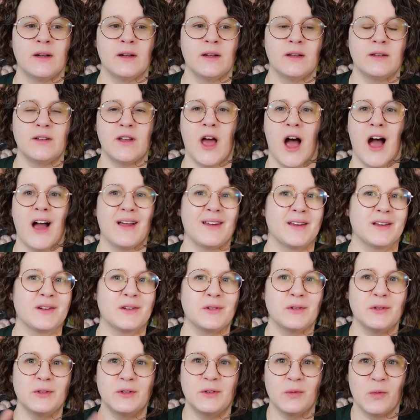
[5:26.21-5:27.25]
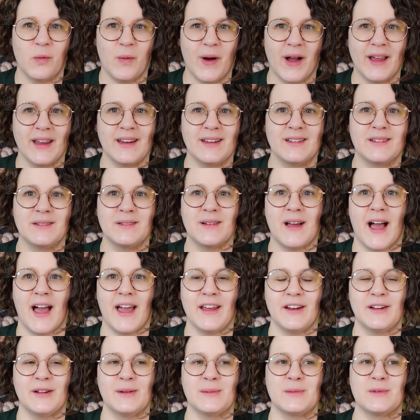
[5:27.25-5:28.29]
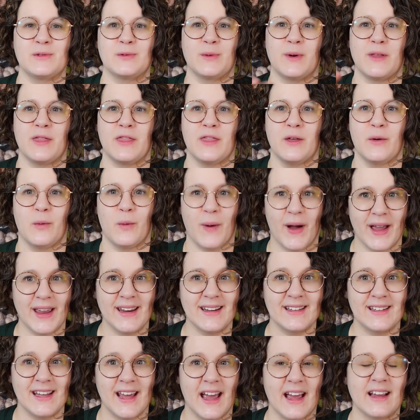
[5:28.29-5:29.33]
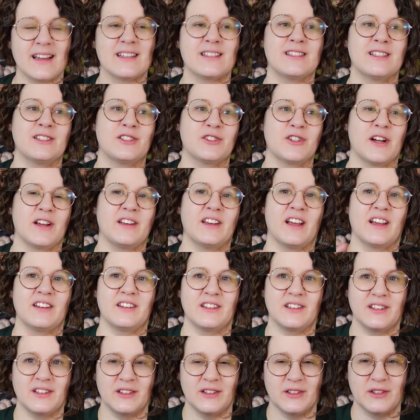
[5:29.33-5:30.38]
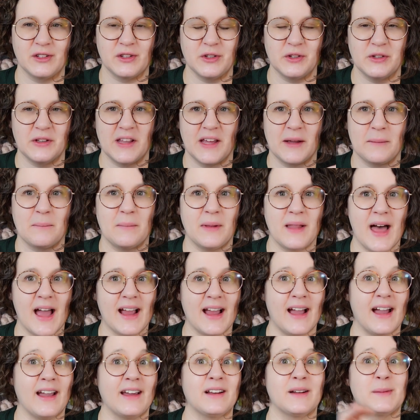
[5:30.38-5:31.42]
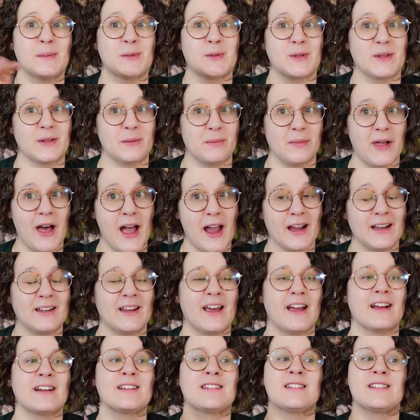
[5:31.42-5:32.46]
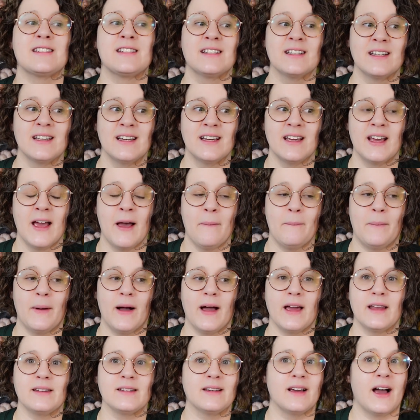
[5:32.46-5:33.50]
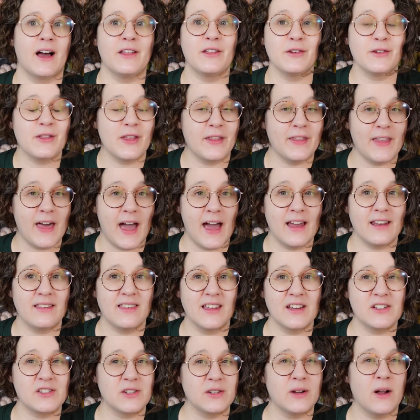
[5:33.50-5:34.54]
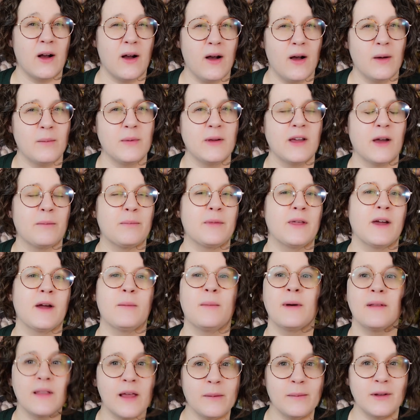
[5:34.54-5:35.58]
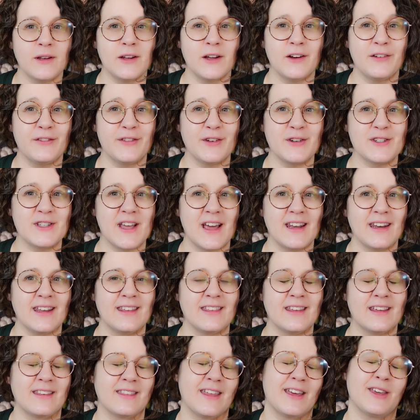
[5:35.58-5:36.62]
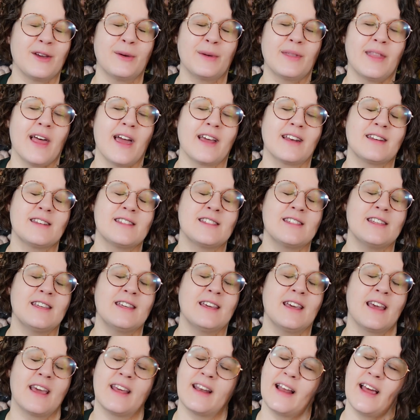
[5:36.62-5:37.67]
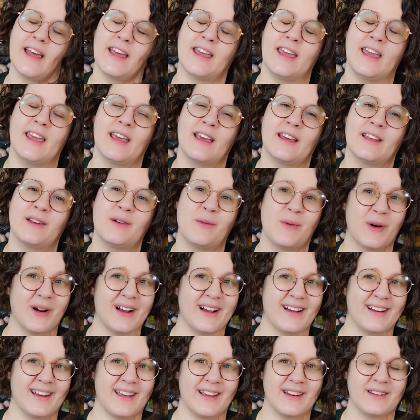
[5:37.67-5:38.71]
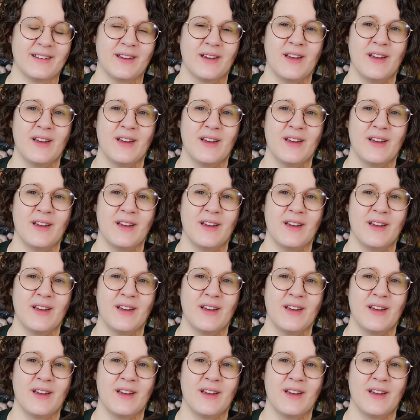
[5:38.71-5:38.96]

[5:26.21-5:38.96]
not include white items with the white text and tried not to include like black items with the black text. But other than that, they should all be up there, but let me know if there's anything that you would like to see and I can work on it.